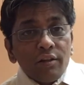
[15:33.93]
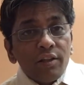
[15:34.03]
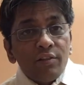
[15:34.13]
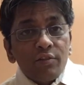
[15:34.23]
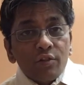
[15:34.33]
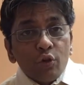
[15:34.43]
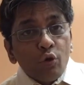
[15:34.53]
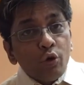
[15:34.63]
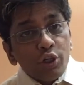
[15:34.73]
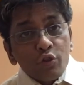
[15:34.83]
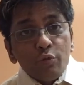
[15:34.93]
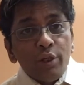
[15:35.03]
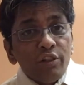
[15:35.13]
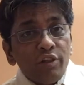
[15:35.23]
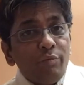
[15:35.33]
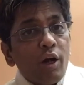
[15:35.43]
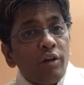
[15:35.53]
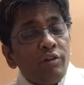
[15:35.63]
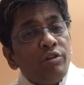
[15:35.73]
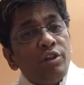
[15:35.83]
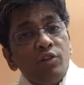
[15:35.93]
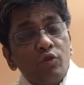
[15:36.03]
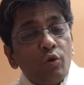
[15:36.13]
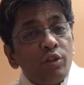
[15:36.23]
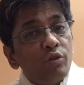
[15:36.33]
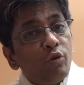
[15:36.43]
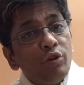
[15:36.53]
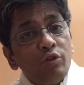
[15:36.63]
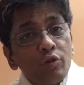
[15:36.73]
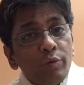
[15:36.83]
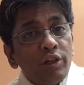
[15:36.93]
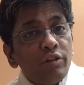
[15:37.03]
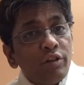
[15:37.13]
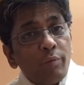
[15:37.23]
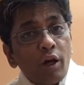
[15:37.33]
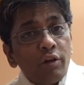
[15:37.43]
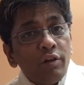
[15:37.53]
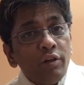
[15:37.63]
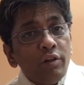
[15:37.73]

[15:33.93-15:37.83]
is going to be in demand, TISCO is going to be in demand,